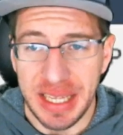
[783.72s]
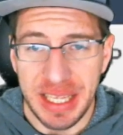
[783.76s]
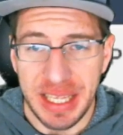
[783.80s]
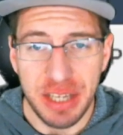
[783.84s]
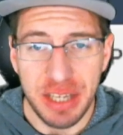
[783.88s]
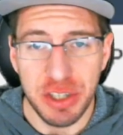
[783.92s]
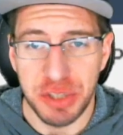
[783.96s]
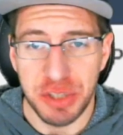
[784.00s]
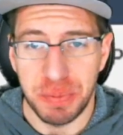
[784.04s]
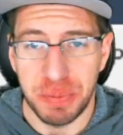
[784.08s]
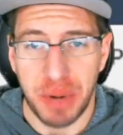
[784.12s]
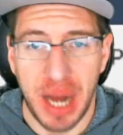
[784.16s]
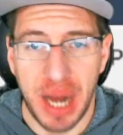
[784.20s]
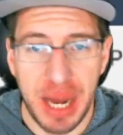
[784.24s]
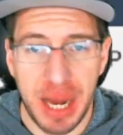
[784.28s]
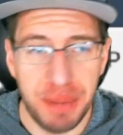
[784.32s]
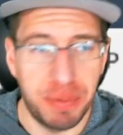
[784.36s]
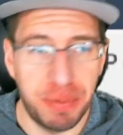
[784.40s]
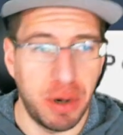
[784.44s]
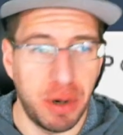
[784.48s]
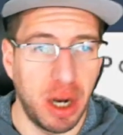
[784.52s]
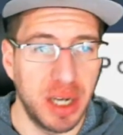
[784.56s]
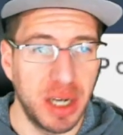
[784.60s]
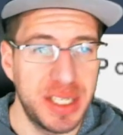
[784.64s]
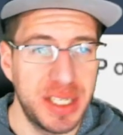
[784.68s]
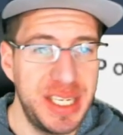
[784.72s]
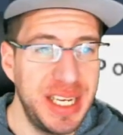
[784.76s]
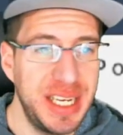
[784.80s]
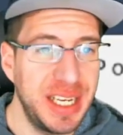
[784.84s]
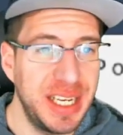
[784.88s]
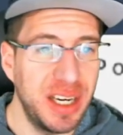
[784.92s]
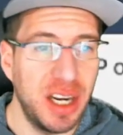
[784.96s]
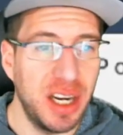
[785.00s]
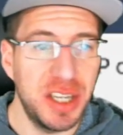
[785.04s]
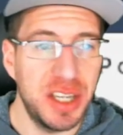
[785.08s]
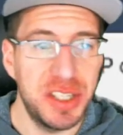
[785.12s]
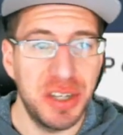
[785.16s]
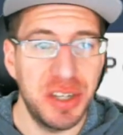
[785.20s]
Leo's Pride procs. He
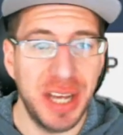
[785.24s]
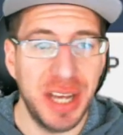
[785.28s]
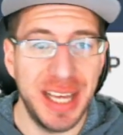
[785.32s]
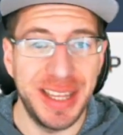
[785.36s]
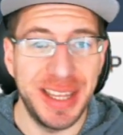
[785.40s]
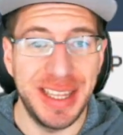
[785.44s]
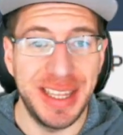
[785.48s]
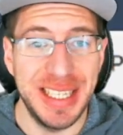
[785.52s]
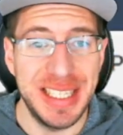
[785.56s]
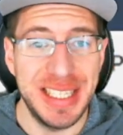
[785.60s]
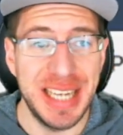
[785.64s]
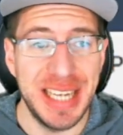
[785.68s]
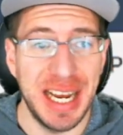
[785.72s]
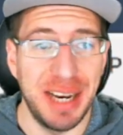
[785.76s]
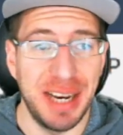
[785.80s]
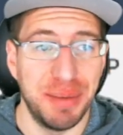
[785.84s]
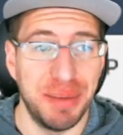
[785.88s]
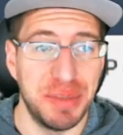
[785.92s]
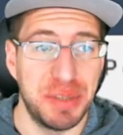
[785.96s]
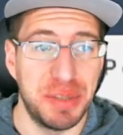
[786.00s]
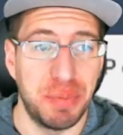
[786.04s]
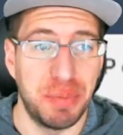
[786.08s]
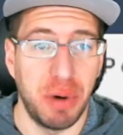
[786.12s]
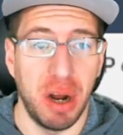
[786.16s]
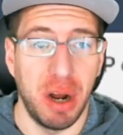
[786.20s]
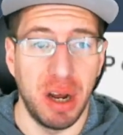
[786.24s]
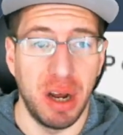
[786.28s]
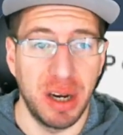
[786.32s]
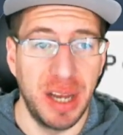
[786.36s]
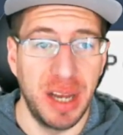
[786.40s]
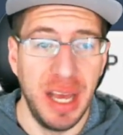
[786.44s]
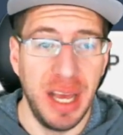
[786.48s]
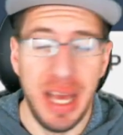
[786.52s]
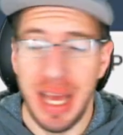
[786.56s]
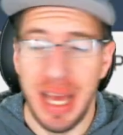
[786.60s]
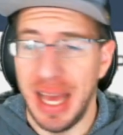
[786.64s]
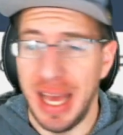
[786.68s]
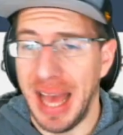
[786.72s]
can also get this item's proc.
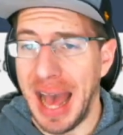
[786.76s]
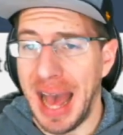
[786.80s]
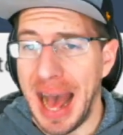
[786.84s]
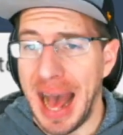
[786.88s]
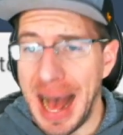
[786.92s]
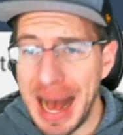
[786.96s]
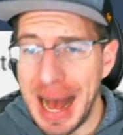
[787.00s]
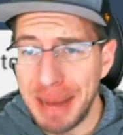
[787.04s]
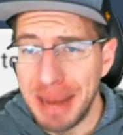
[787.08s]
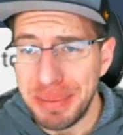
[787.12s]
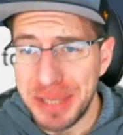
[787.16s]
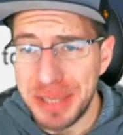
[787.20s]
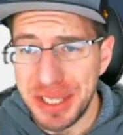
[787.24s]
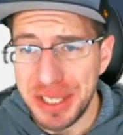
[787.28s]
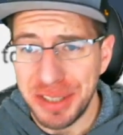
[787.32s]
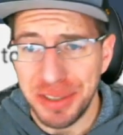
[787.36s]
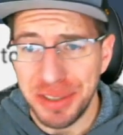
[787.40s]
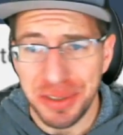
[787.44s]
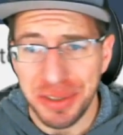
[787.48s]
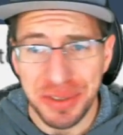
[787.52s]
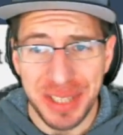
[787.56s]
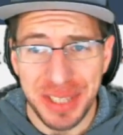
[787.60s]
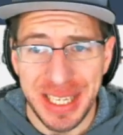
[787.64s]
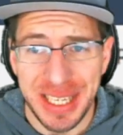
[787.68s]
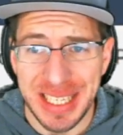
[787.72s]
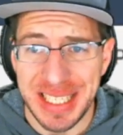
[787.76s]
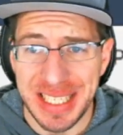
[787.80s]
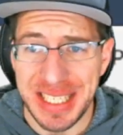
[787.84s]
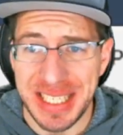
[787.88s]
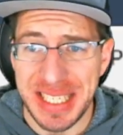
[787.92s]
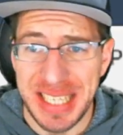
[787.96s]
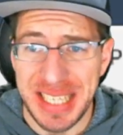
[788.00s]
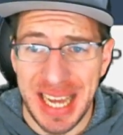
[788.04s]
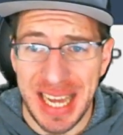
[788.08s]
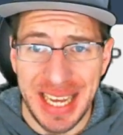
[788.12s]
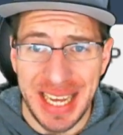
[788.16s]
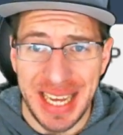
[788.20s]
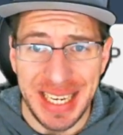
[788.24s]
Absolutely
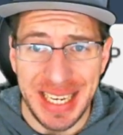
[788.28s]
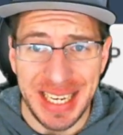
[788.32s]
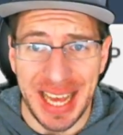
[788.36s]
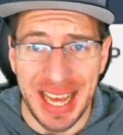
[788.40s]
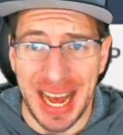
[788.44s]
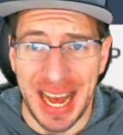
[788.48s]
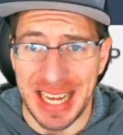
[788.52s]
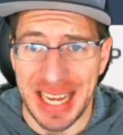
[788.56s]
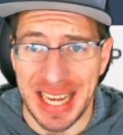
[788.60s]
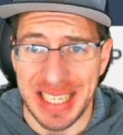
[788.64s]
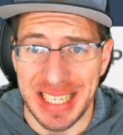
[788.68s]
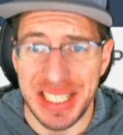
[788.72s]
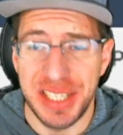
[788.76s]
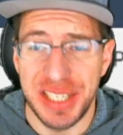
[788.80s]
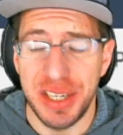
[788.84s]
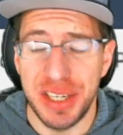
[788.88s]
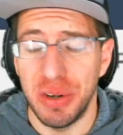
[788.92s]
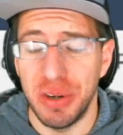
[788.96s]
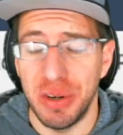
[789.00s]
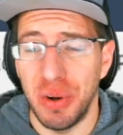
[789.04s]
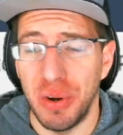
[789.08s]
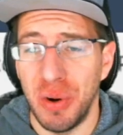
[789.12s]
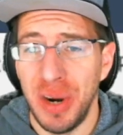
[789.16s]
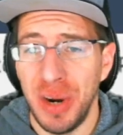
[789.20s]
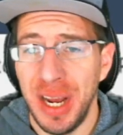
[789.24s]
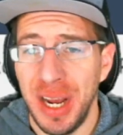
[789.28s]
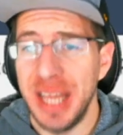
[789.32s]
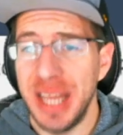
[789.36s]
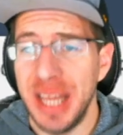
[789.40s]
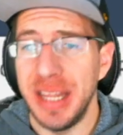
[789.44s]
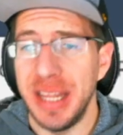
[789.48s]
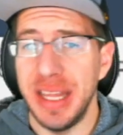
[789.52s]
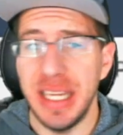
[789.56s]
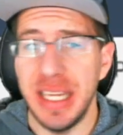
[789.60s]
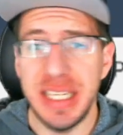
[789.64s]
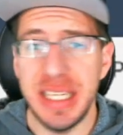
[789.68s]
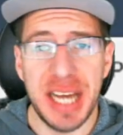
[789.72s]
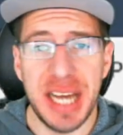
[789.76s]
insane, guys. So
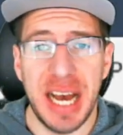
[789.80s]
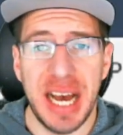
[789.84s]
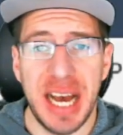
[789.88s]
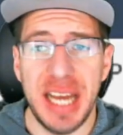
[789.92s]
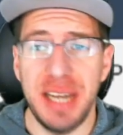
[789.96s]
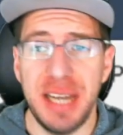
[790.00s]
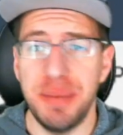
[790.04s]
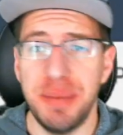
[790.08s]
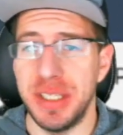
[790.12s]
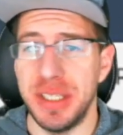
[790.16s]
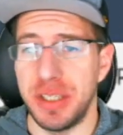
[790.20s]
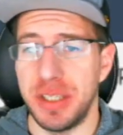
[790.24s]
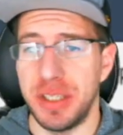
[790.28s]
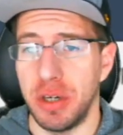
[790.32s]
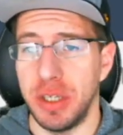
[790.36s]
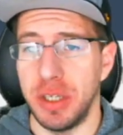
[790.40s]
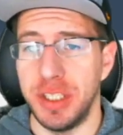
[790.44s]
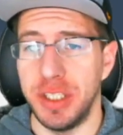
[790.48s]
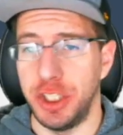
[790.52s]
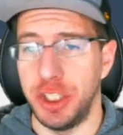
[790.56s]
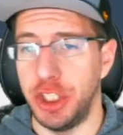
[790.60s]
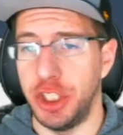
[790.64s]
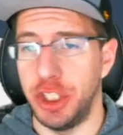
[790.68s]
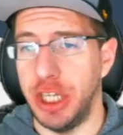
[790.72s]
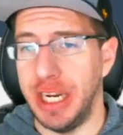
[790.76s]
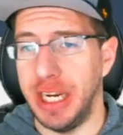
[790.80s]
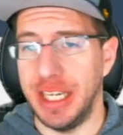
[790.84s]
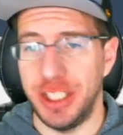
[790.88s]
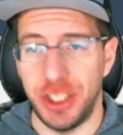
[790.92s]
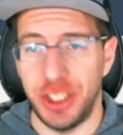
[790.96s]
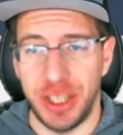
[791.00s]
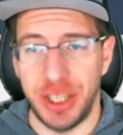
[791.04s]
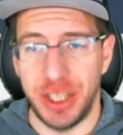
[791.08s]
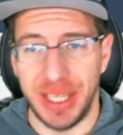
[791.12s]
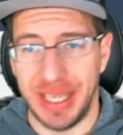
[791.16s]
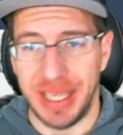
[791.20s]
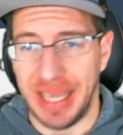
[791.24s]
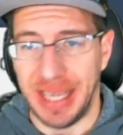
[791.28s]
this item is going to
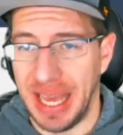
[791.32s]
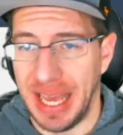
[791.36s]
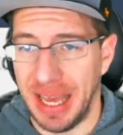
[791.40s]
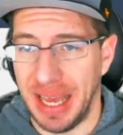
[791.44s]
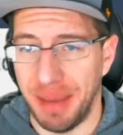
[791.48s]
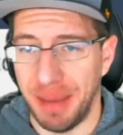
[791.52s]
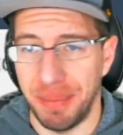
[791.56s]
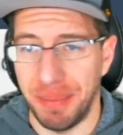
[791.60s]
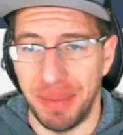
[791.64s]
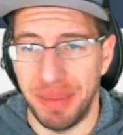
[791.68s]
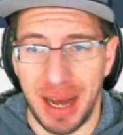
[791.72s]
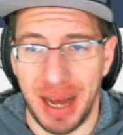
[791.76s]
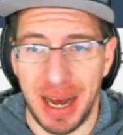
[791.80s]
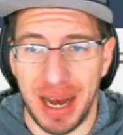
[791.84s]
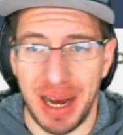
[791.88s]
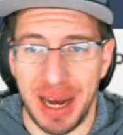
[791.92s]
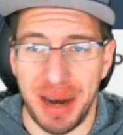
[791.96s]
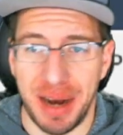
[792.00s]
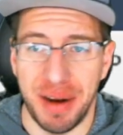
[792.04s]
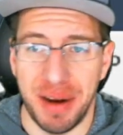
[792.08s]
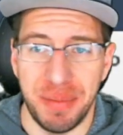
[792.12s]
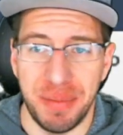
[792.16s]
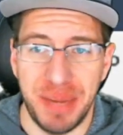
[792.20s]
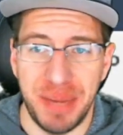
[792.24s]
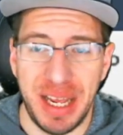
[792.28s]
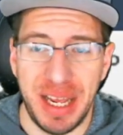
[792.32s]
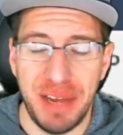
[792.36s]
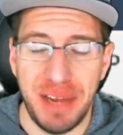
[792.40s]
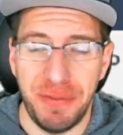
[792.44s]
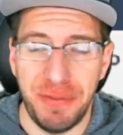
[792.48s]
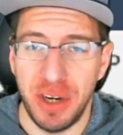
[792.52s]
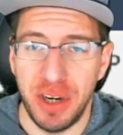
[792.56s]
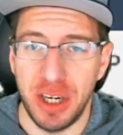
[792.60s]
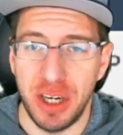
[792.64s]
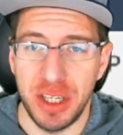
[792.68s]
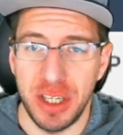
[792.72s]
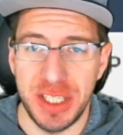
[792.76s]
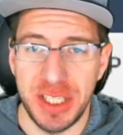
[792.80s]
change the game.
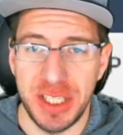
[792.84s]
If you're